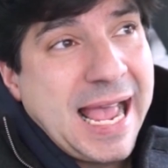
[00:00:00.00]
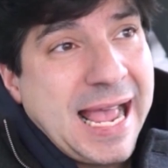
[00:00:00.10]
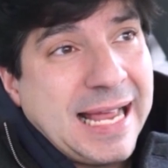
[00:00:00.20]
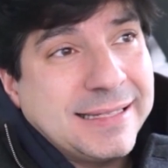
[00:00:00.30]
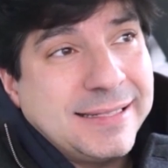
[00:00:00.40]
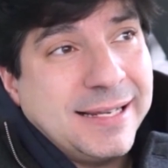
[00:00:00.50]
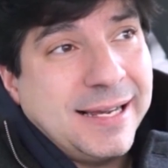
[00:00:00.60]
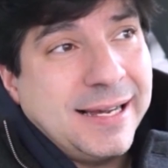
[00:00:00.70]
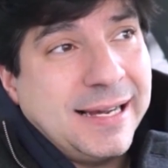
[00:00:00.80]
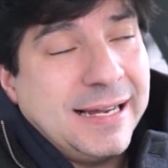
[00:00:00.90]
at,
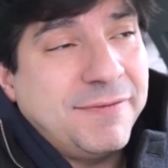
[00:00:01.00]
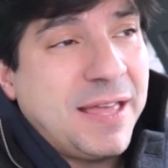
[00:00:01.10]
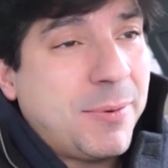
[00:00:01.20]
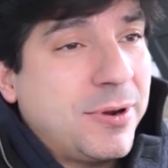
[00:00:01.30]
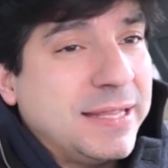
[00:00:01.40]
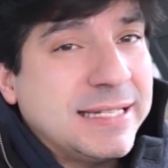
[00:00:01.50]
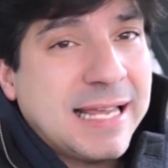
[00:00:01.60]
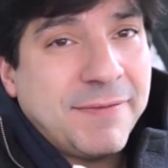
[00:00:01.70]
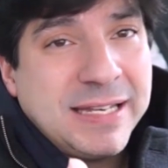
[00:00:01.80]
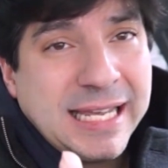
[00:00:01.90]
if they were in the
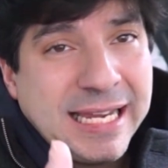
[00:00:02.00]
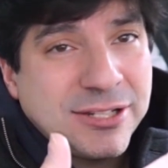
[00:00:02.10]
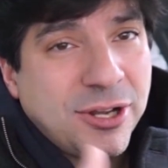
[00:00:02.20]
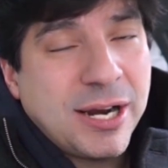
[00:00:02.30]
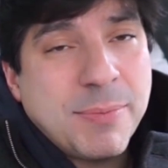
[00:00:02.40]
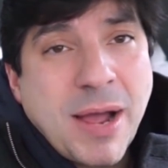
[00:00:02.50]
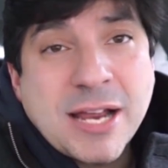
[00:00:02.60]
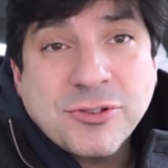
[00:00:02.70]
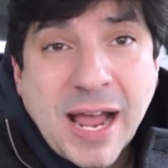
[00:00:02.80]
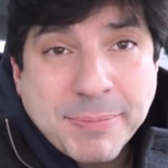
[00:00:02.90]
70s, they're going to
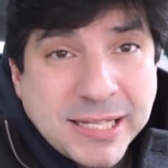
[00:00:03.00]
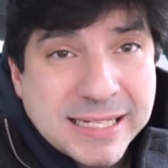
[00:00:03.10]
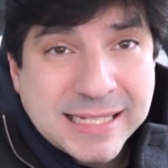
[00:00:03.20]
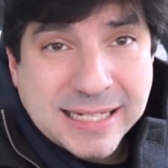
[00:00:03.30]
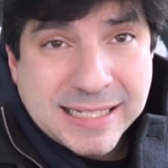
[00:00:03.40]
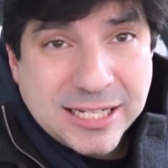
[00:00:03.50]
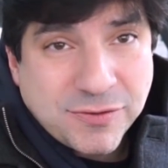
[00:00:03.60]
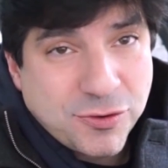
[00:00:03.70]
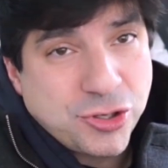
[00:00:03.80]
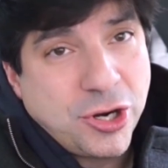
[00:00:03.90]
probably drop to the 60s
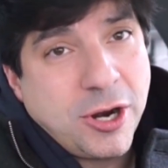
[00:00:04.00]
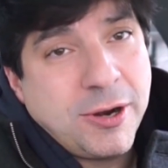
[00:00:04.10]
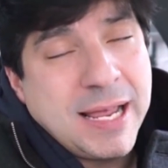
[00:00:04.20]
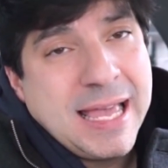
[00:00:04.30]
for sure.